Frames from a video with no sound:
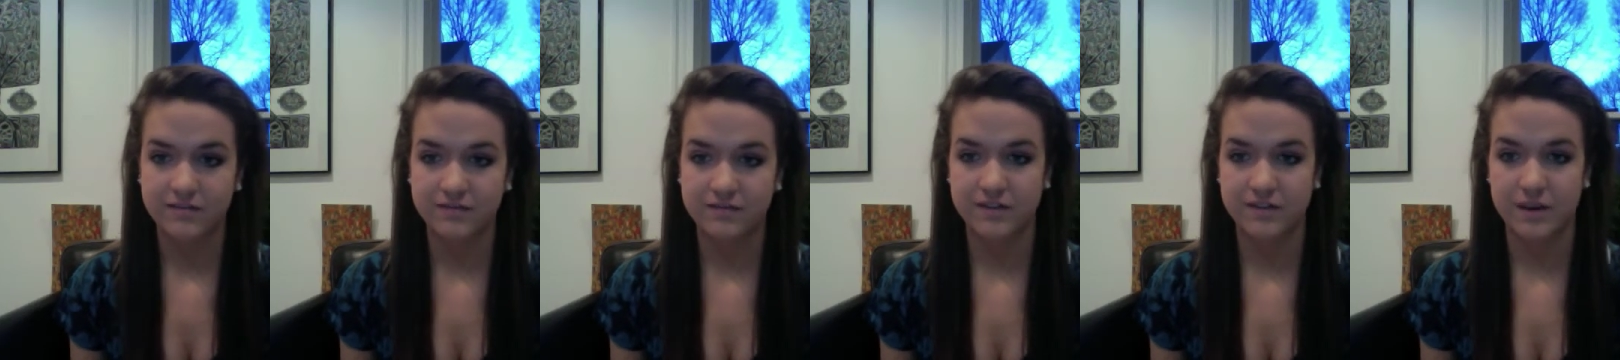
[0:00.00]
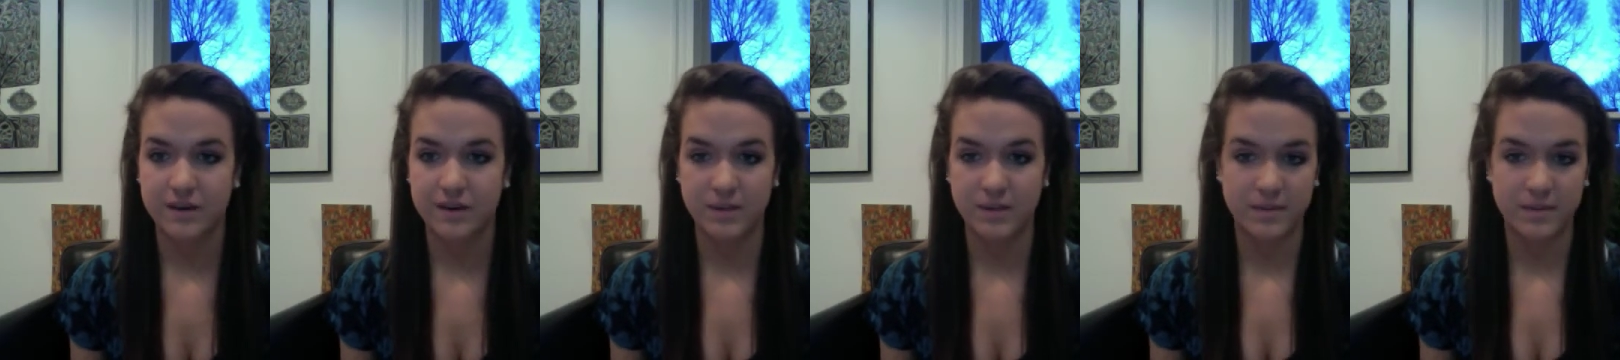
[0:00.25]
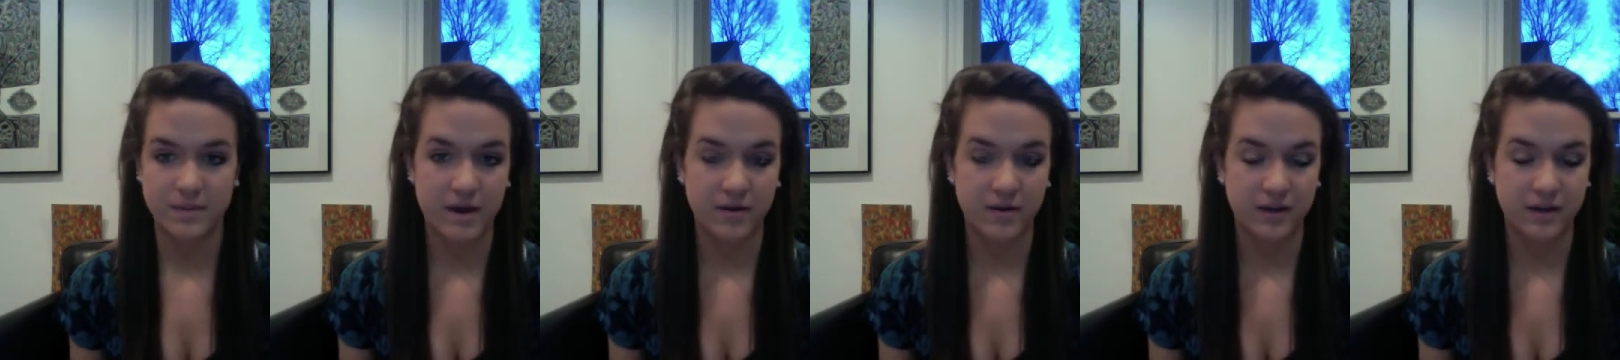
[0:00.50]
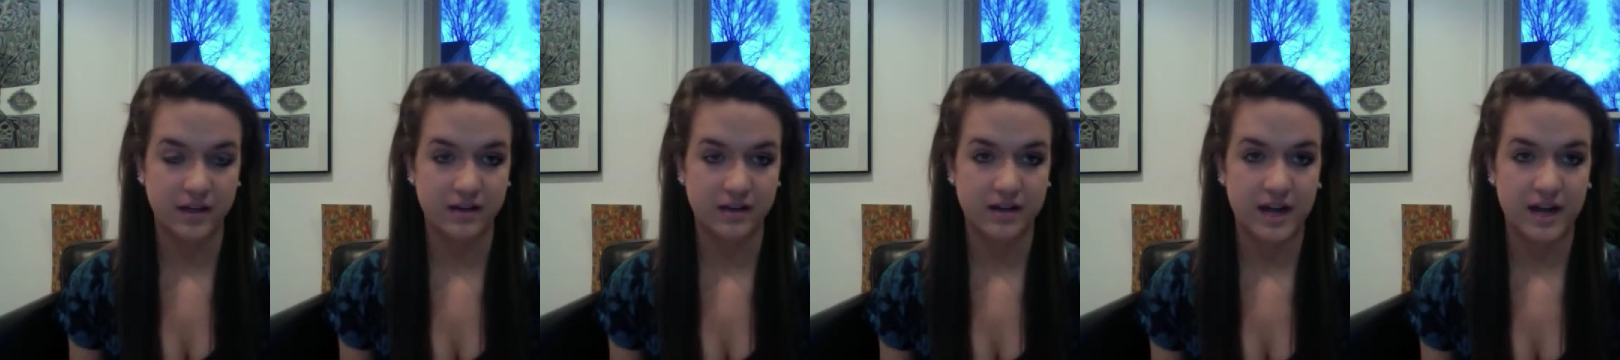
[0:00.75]
from the
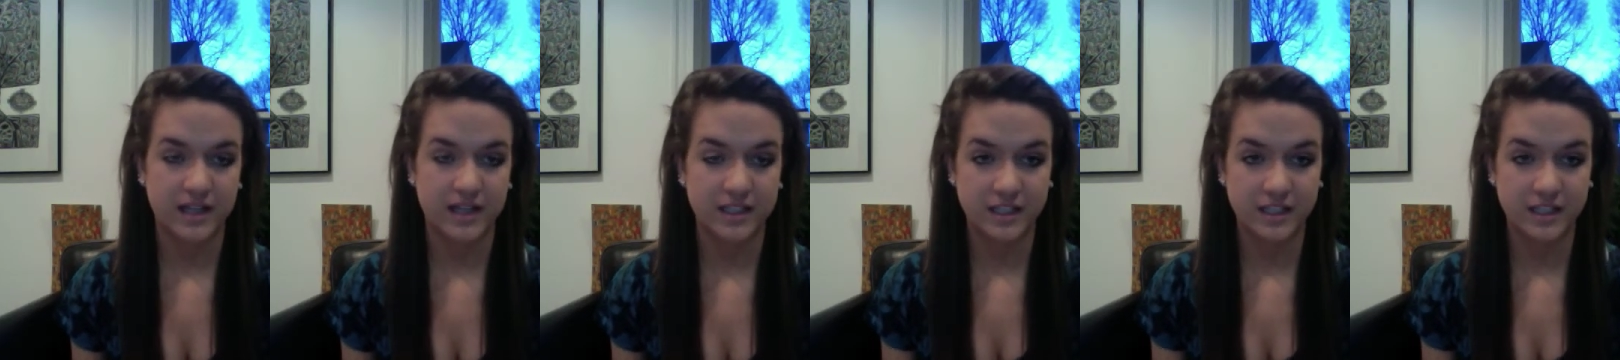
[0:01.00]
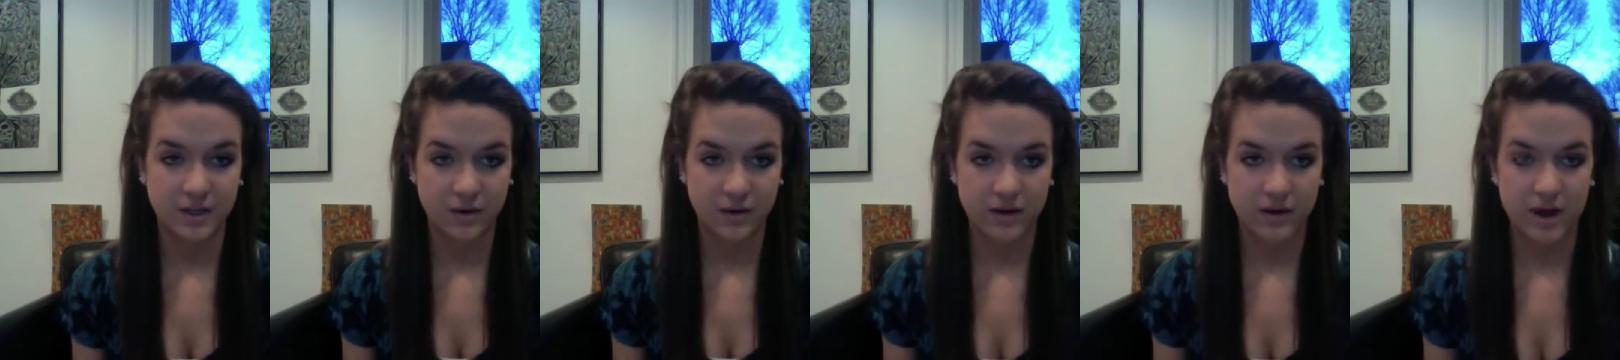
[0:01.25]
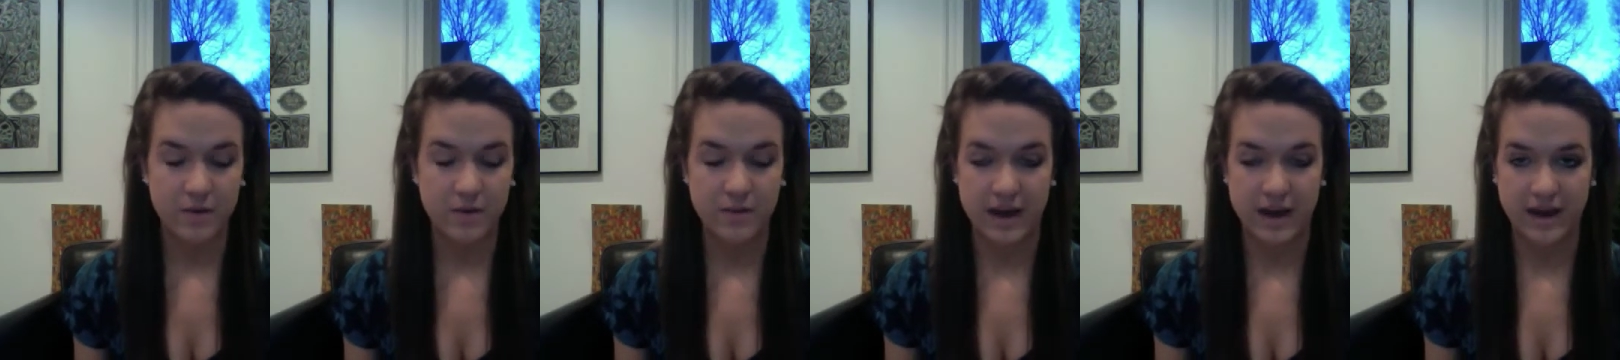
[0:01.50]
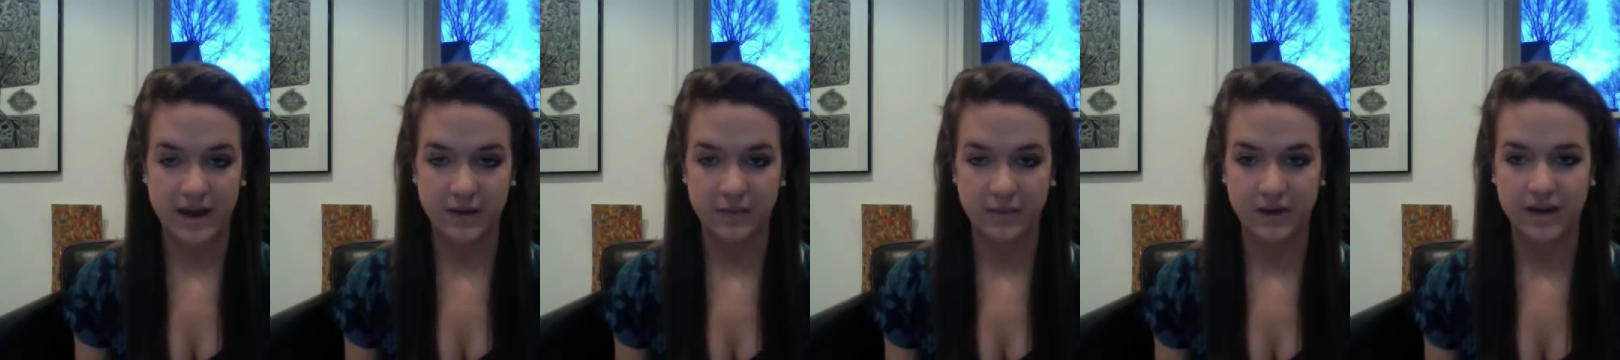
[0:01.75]
mountain had they known how
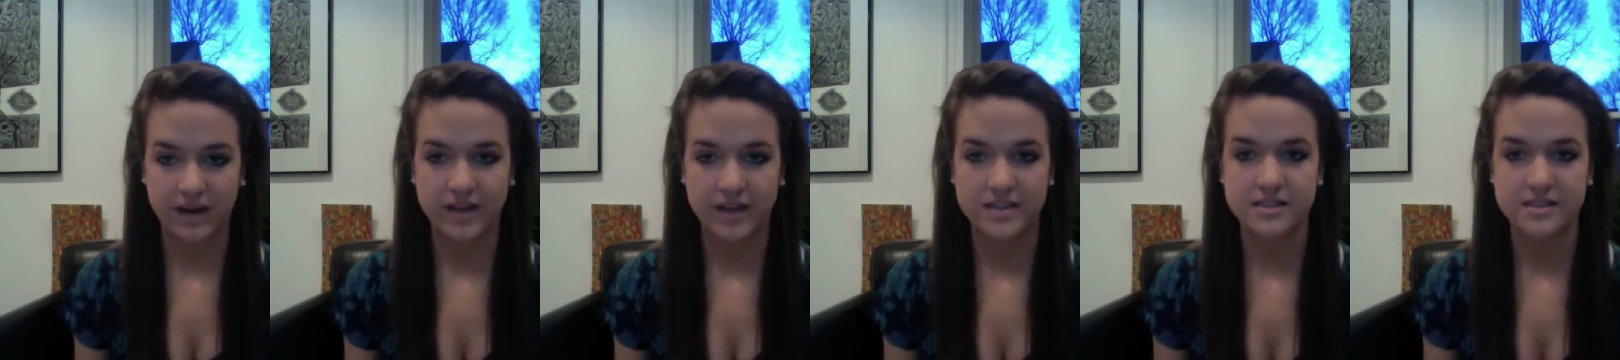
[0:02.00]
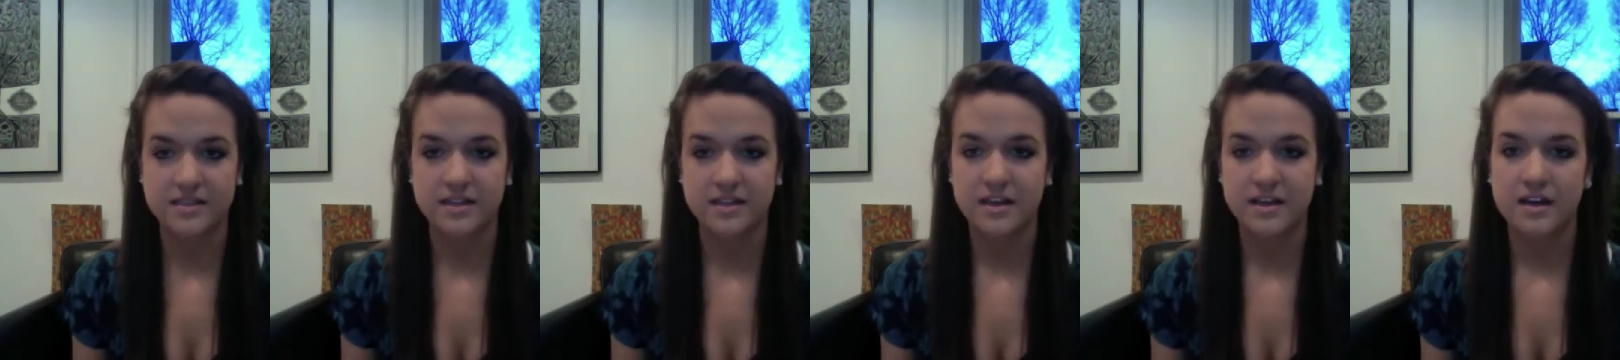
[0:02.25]
bad it was.